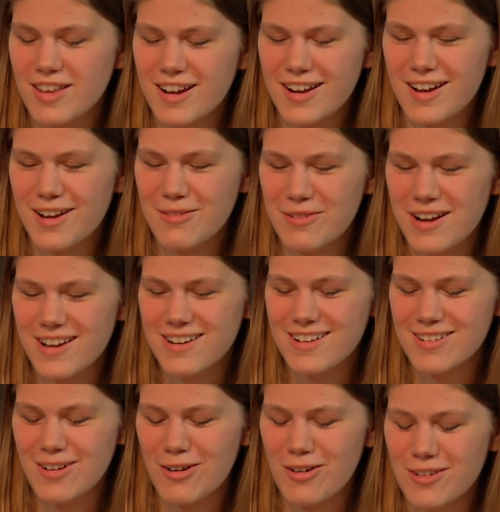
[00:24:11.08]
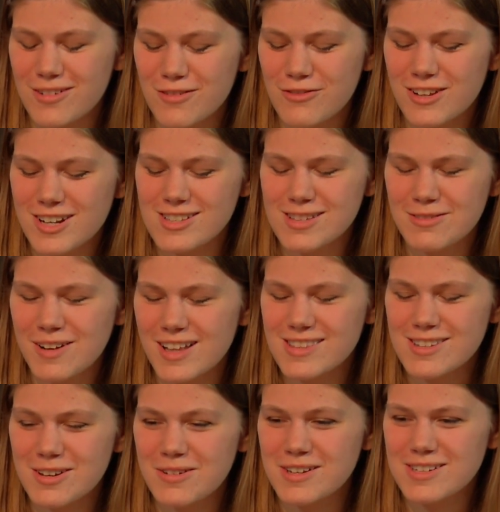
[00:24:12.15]
that I read called Fides et
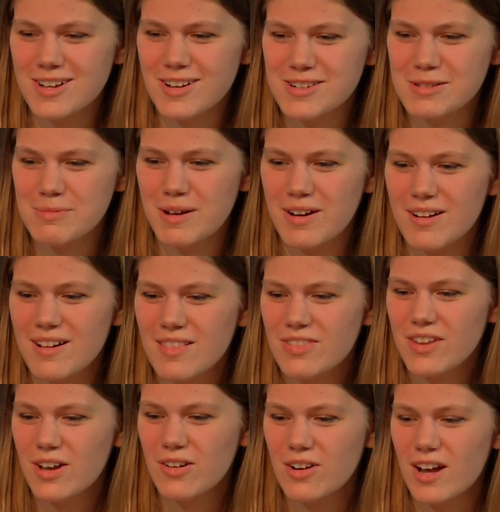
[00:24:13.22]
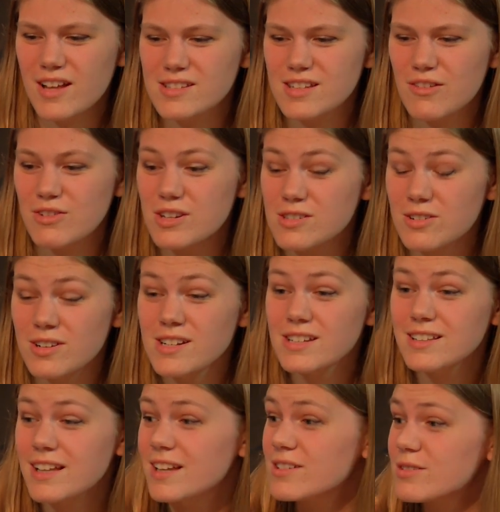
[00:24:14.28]
Ratio, he talks about how God's given us our
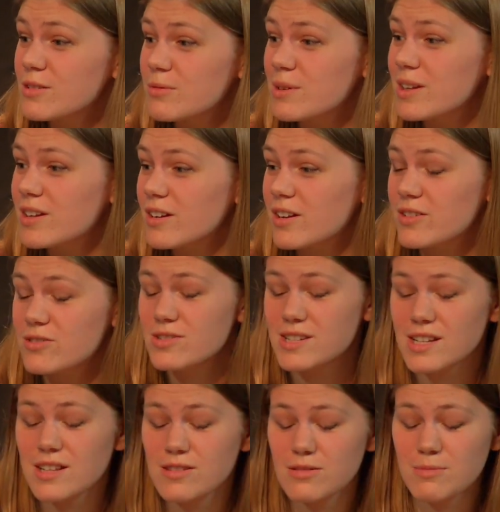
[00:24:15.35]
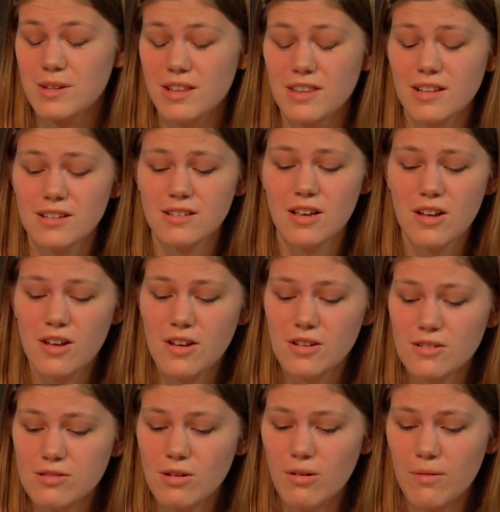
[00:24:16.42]
intellect so that we can understand so many things.
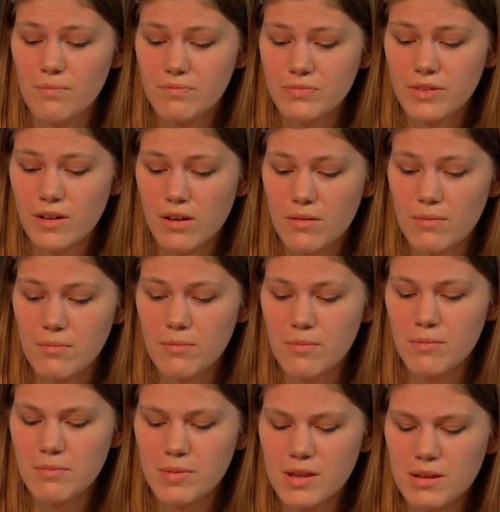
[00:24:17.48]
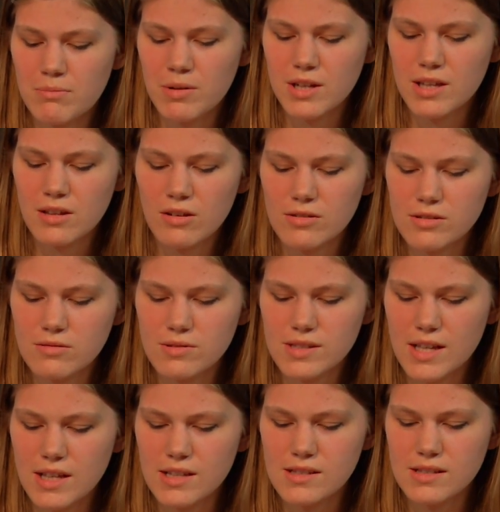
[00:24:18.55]
So, but he also
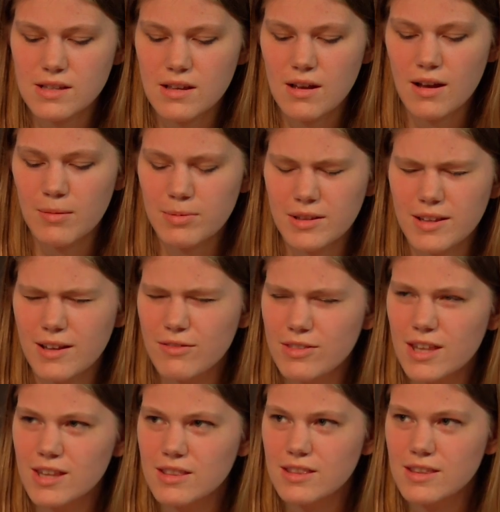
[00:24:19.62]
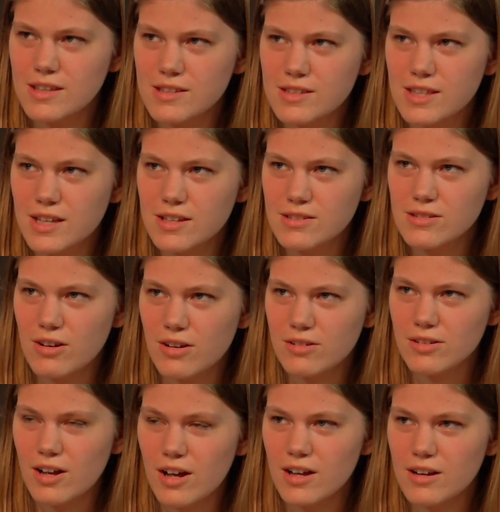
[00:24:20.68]
says, I believe, that these things are
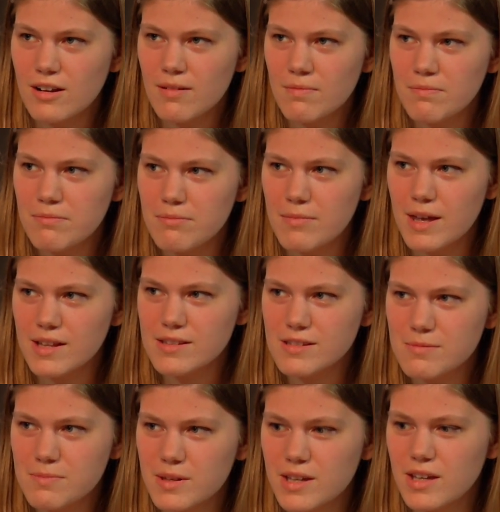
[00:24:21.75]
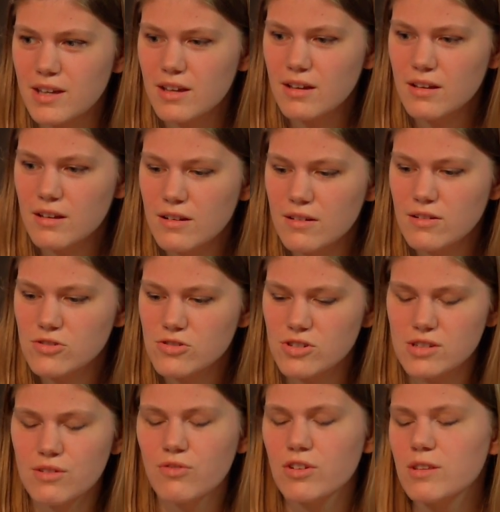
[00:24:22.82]
not meant to be
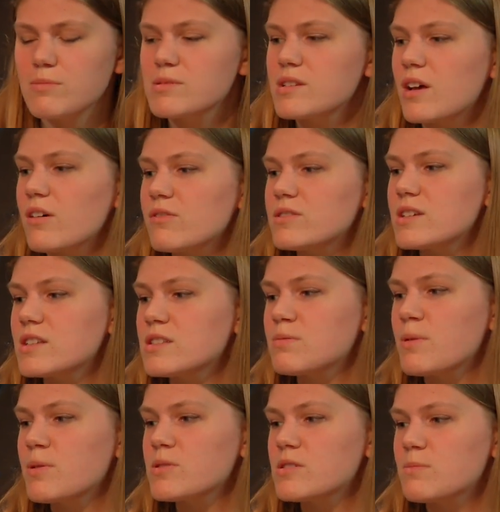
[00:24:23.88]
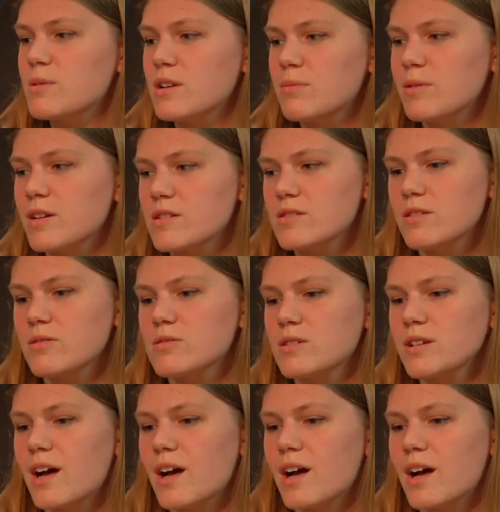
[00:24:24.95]
just for themselves. It's supposed to be to bring us closer to